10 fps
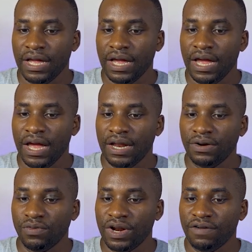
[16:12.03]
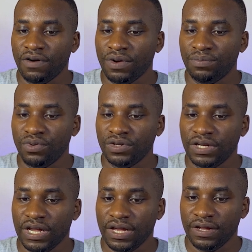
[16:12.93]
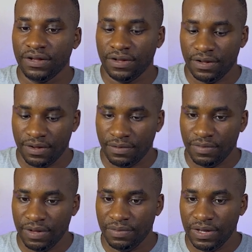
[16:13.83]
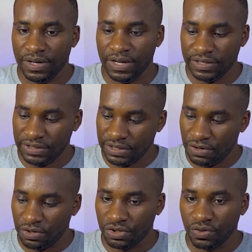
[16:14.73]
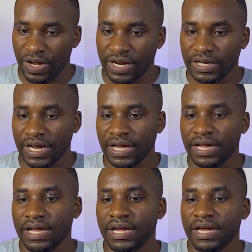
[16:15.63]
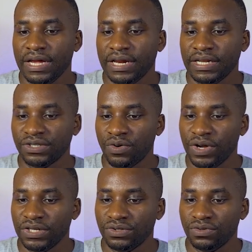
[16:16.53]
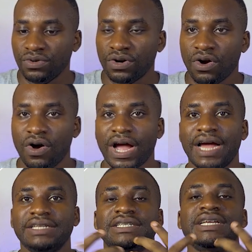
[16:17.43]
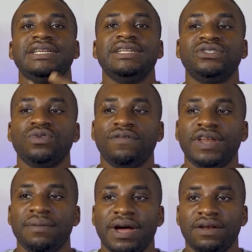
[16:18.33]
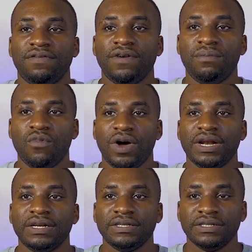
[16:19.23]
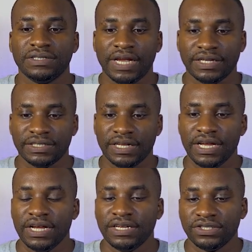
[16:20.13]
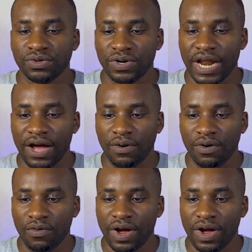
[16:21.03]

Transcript: and whatever we put here, maybe this, control enter, is going to concatenate the two of them and form one text. So now